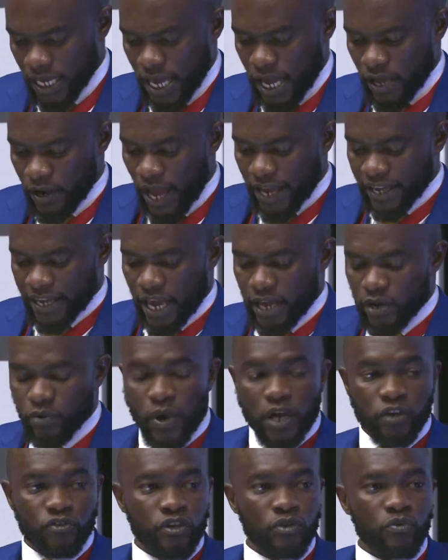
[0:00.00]
And again, we
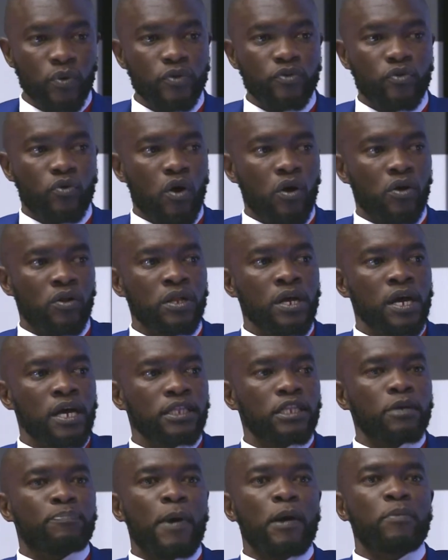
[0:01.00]
are doing what we call
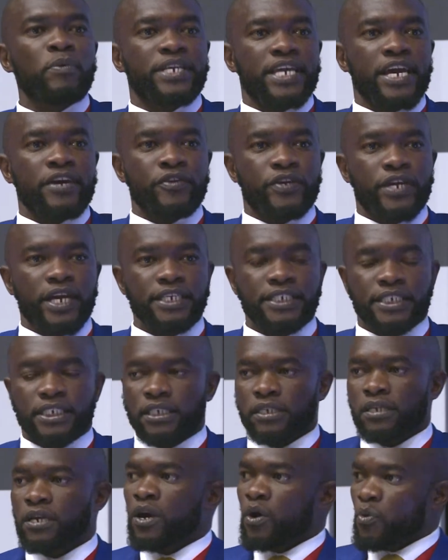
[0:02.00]
the public
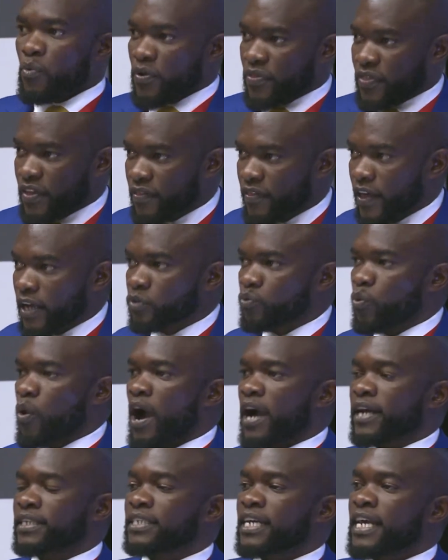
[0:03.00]
education within that
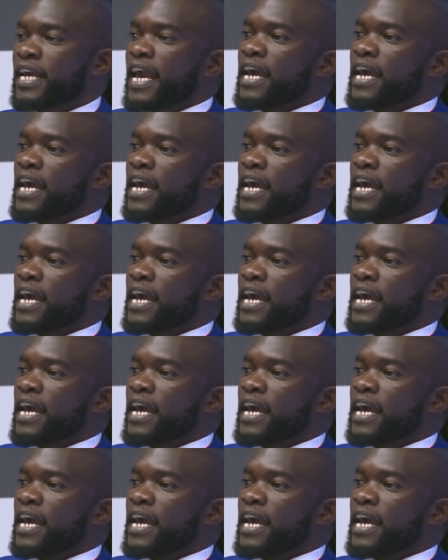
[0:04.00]
ward,